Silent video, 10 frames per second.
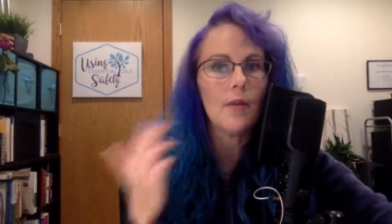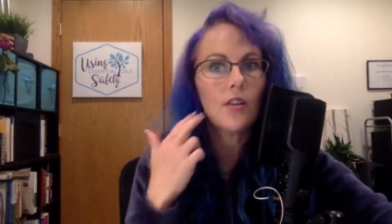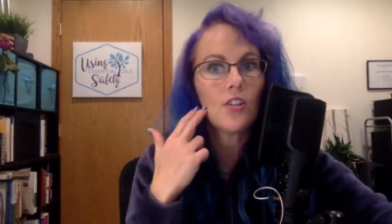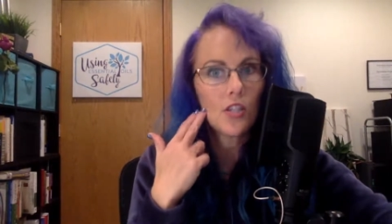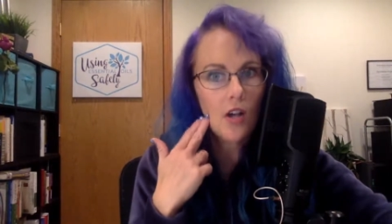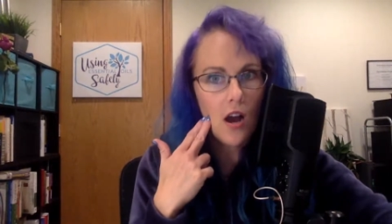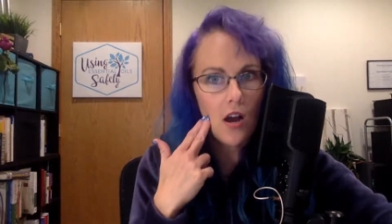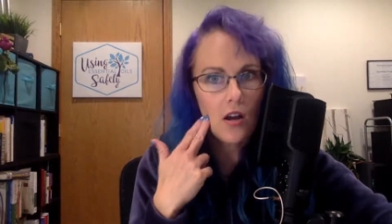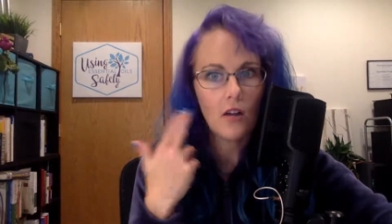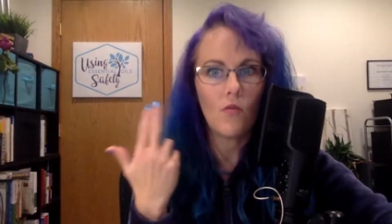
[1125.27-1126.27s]
about a
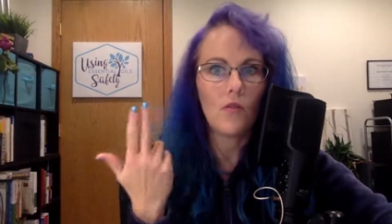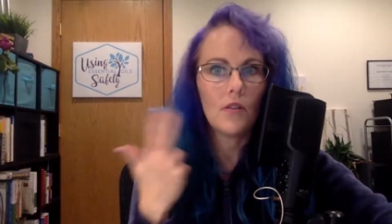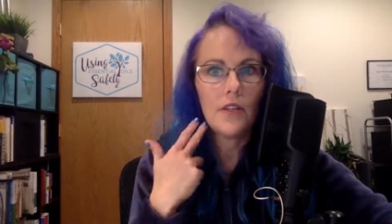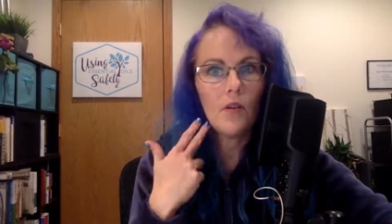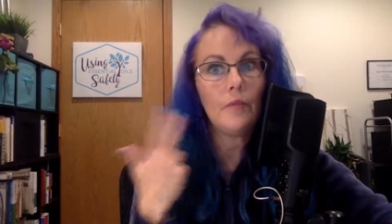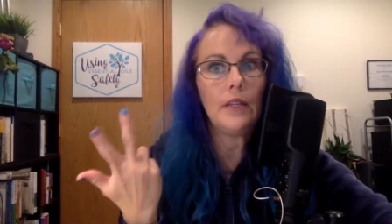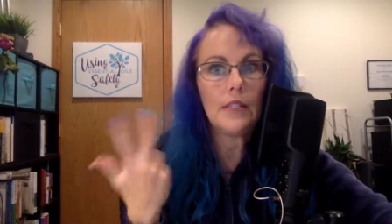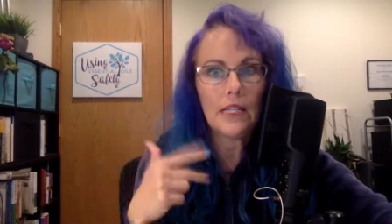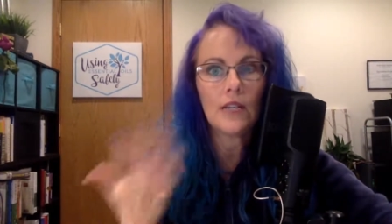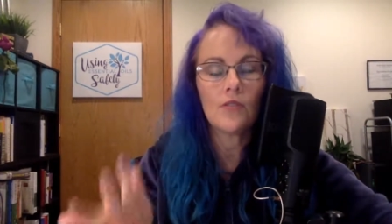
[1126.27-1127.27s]
scar or a bee
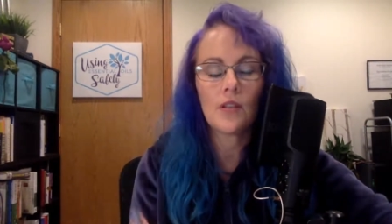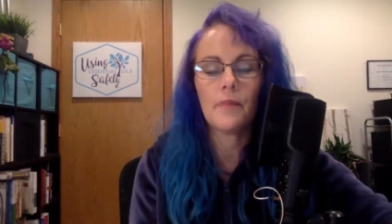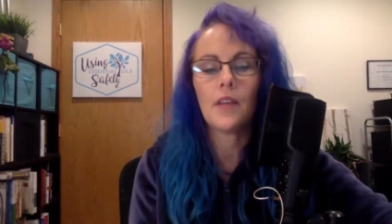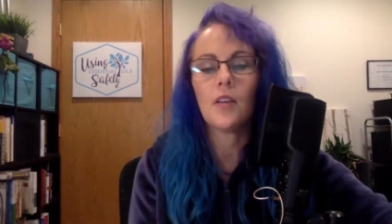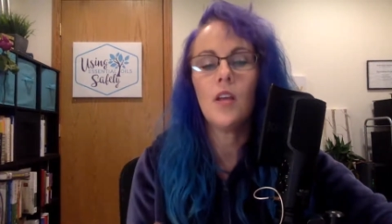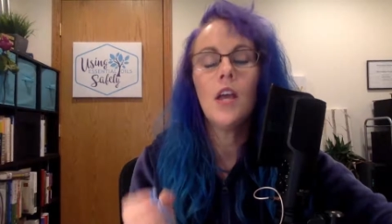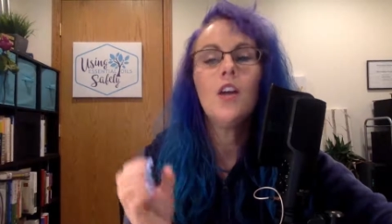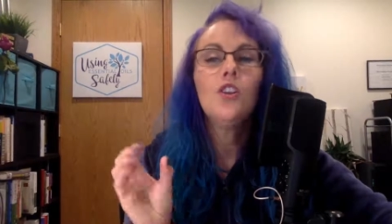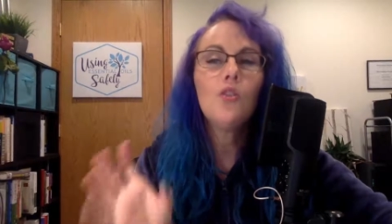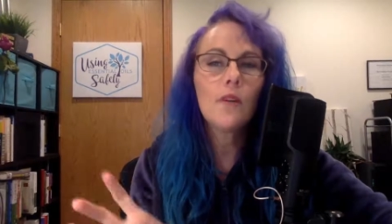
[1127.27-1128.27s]
sting or something,
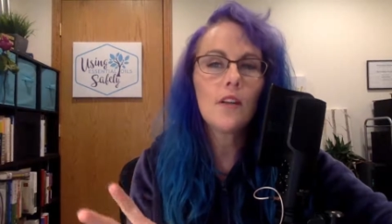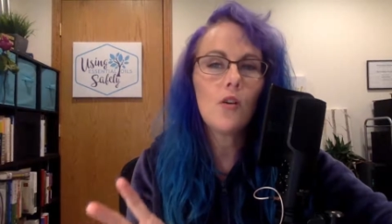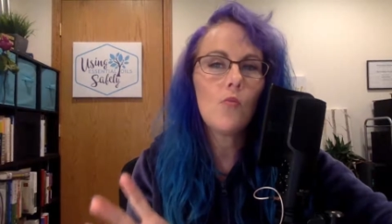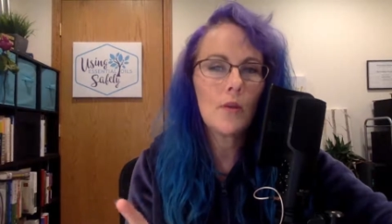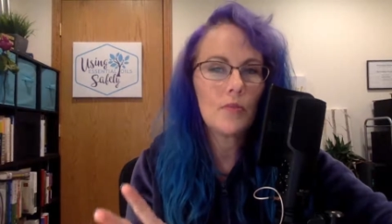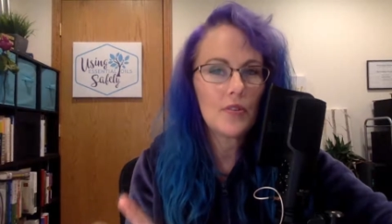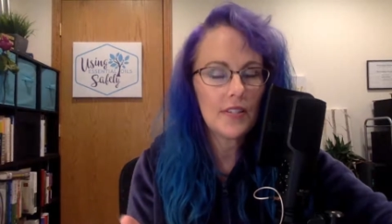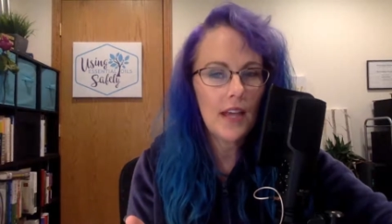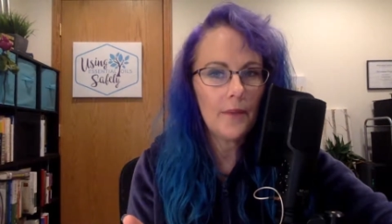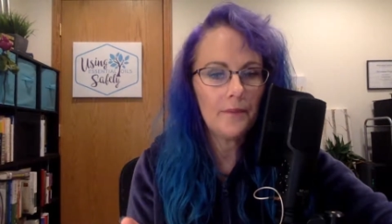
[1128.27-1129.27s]
you want to go
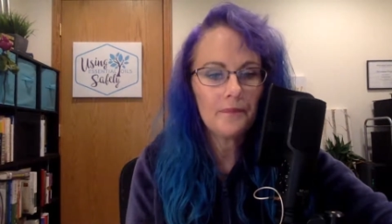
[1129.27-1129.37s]
1%.